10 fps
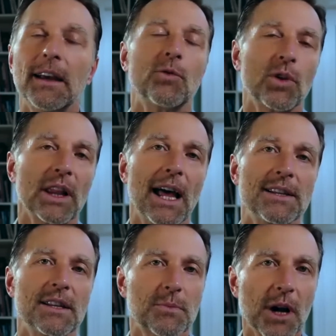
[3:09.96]
realize
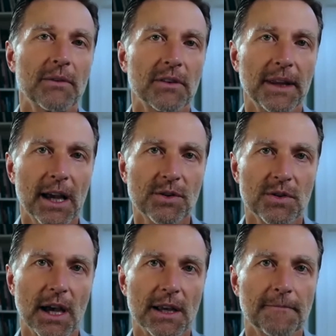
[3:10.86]
it's probably from the
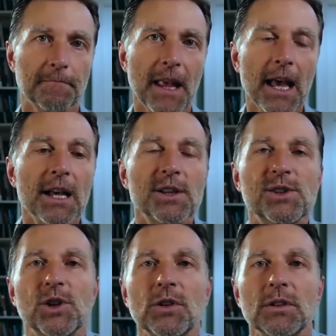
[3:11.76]
exercise.
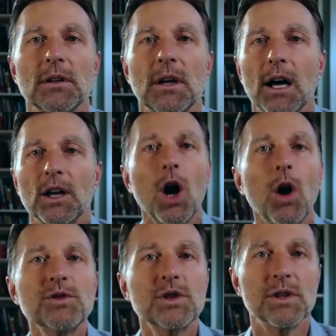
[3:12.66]
Certain
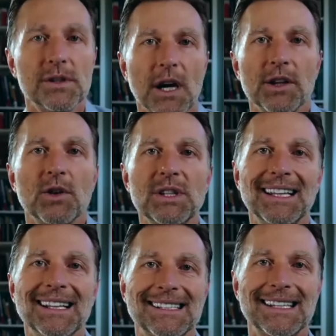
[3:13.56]
coaches are using
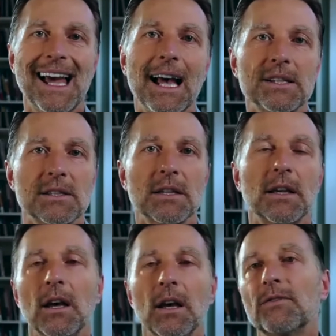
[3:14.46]
this test
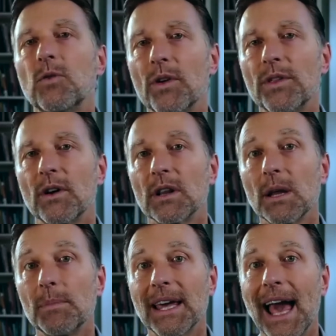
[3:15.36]
for their
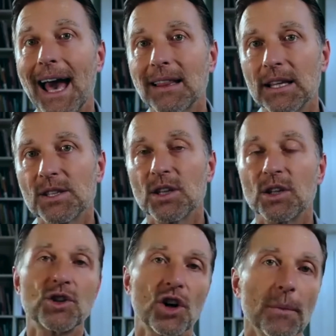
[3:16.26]
Olympic athletes to
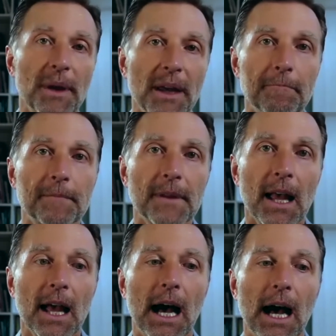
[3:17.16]
determine
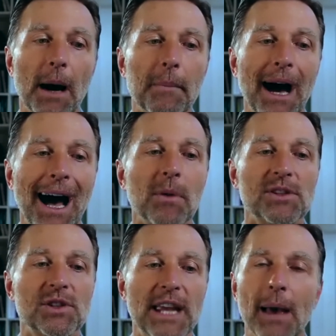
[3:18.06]
how
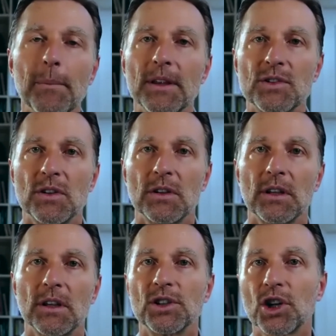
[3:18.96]
much damage
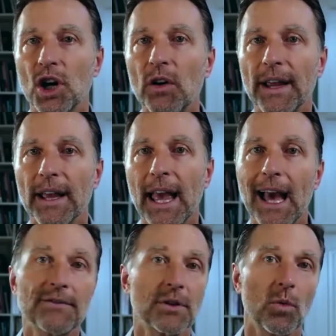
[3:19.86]
is occurring
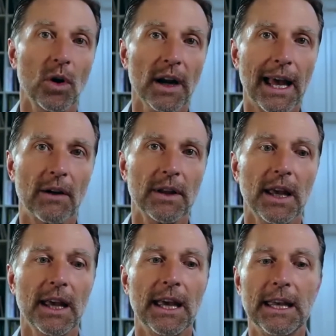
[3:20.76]
after a workout
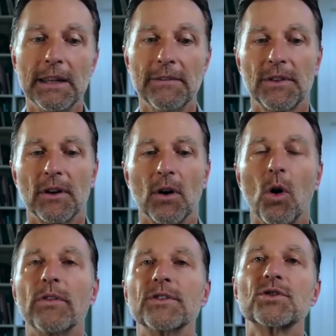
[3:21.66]
and if they're
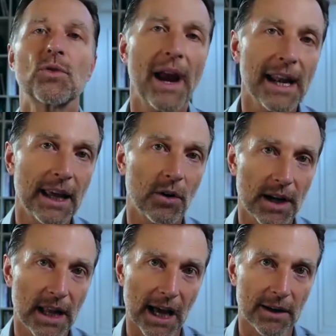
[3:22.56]
overtraining or
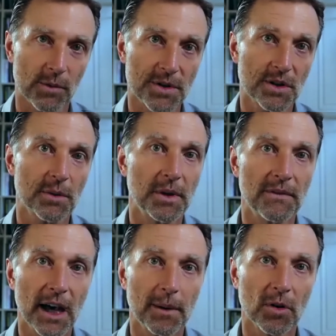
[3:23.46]
not, which could be
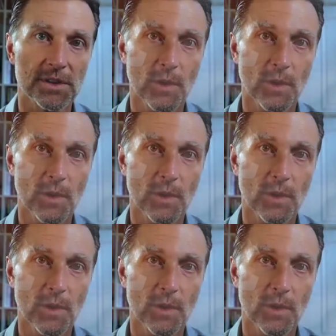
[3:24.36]
valuable as